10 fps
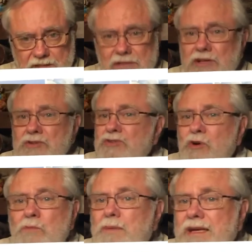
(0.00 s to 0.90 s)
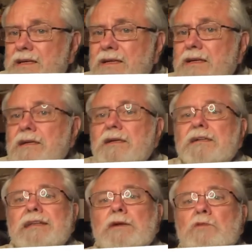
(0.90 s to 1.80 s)
They're so big,
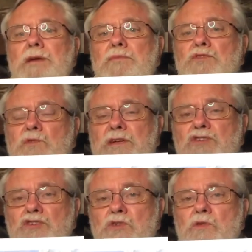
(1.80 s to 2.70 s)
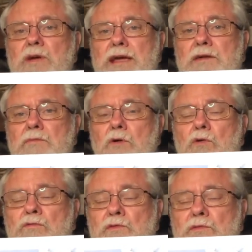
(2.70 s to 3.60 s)
they weigh between two and
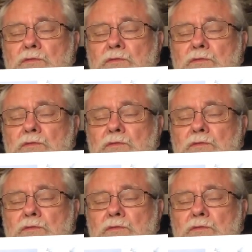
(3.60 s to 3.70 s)
over,